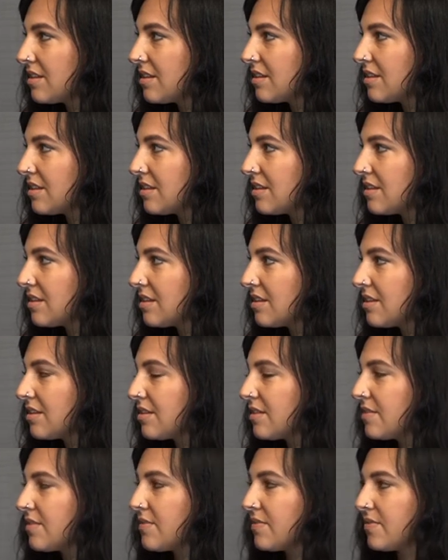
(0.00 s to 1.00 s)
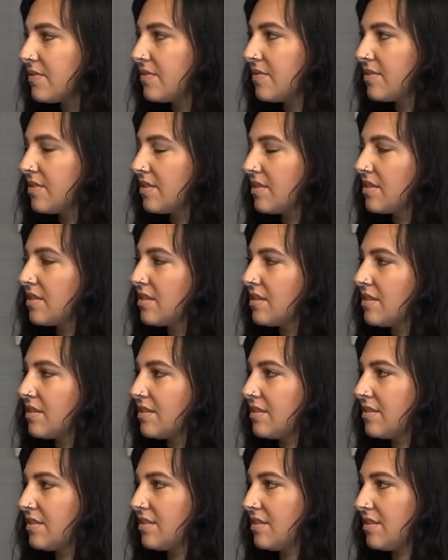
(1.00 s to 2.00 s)

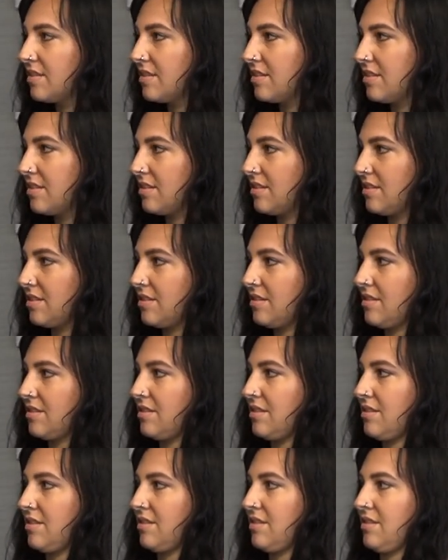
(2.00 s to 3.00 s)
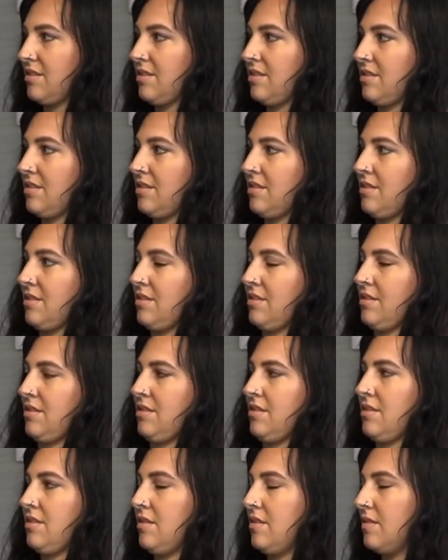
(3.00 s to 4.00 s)

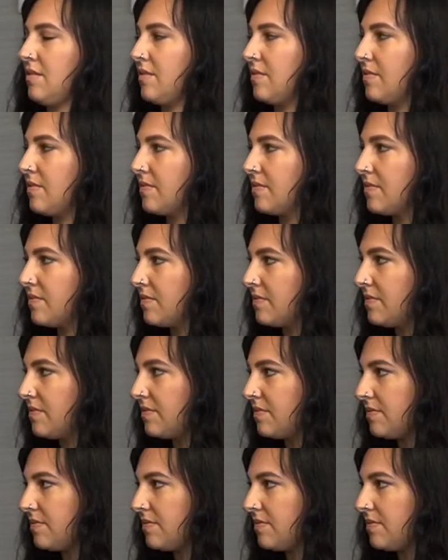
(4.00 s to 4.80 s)
(silent)